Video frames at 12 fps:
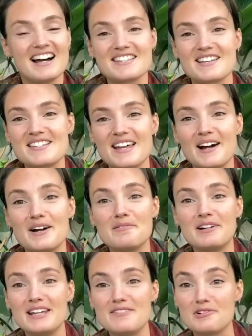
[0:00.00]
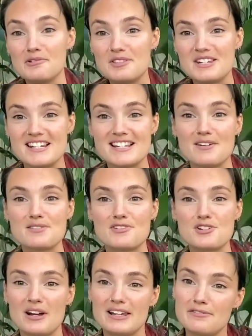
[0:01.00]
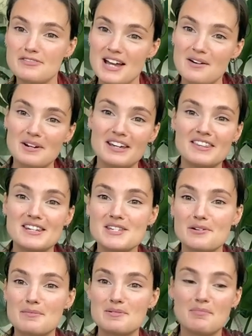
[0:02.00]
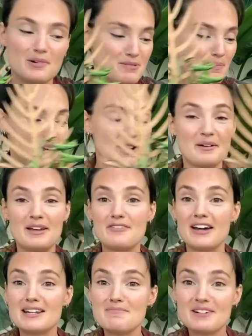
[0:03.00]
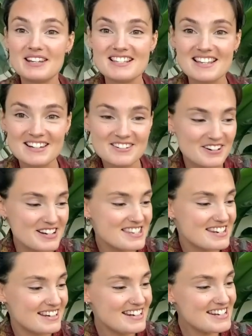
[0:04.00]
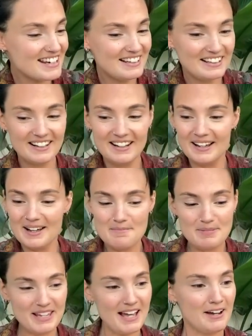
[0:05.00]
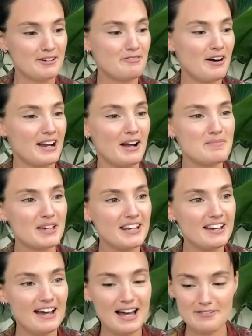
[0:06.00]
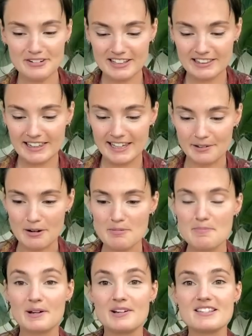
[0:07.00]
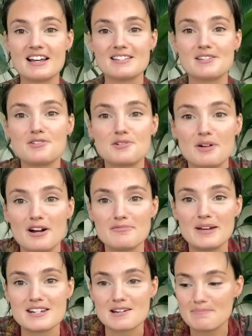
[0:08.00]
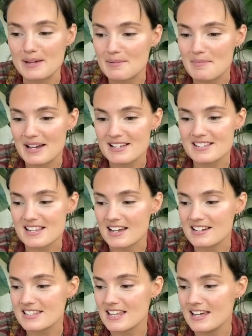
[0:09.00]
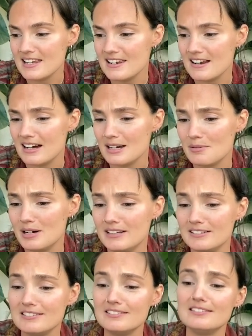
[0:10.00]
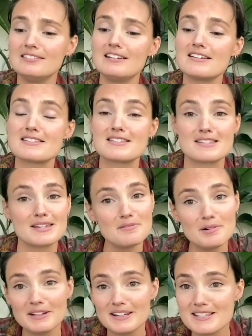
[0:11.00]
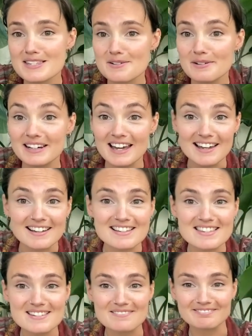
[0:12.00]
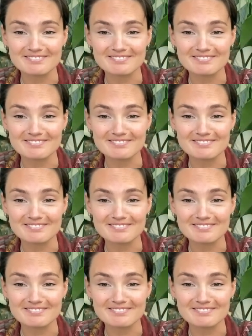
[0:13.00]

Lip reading: As I say, I will leave all the details for Treleaf down in the description box below if anybody is interested. But yeah, right, I'm gonna have a little clear up because as usual, I've made a big mess and then I will see what needs doing next.